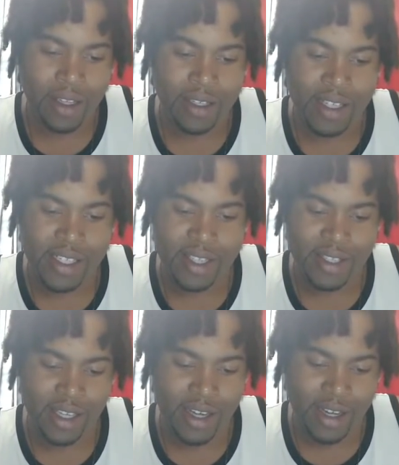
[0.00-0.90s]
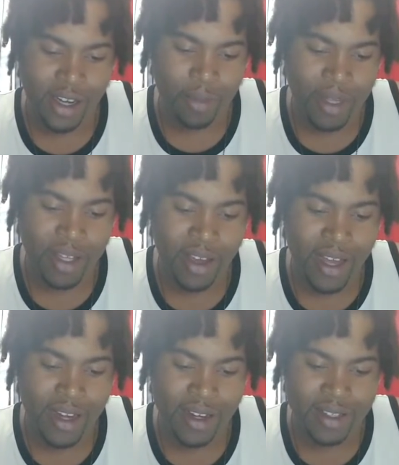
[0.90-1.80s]
distant and cut off, but y'all got
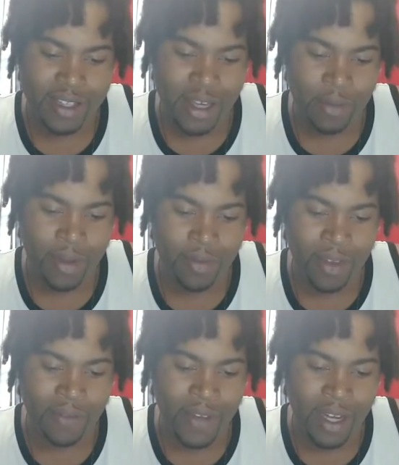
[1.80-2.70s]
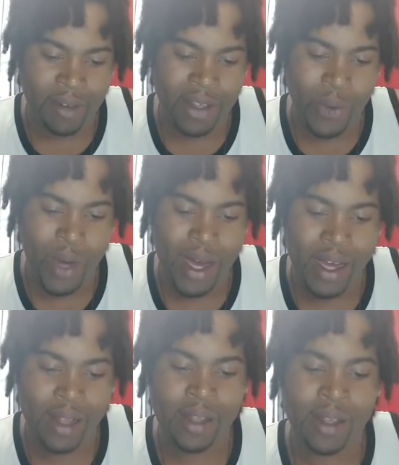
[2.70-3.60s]
to understand we're very
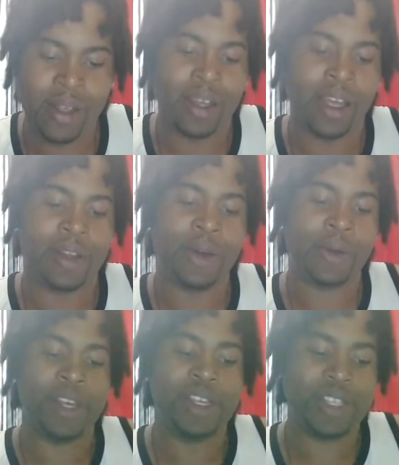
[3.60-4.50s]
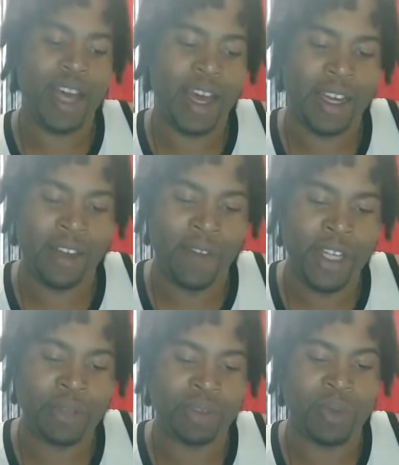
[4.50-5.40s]
quiet and low key shy
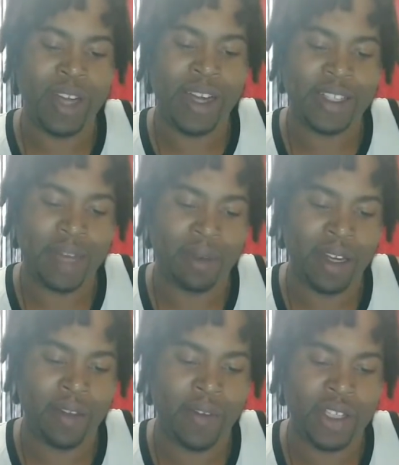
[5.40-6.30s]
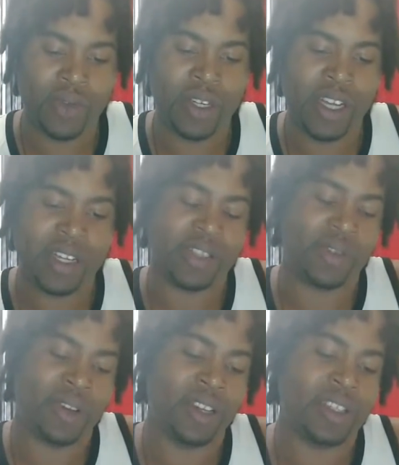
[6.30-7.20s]
individuals. We're not the type of individual that's just
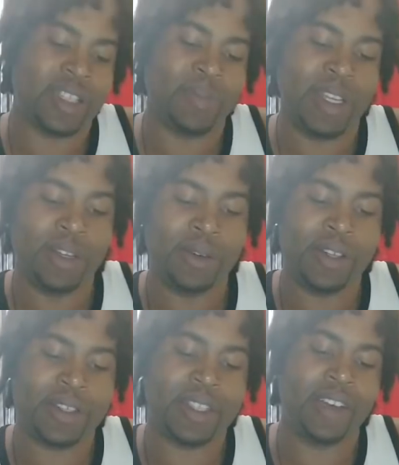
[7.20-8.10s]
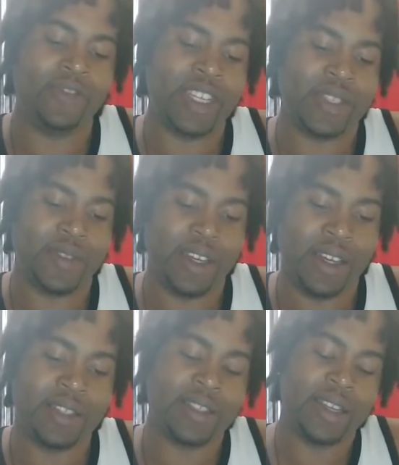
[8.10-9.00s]
gonna just be doing stuff just because,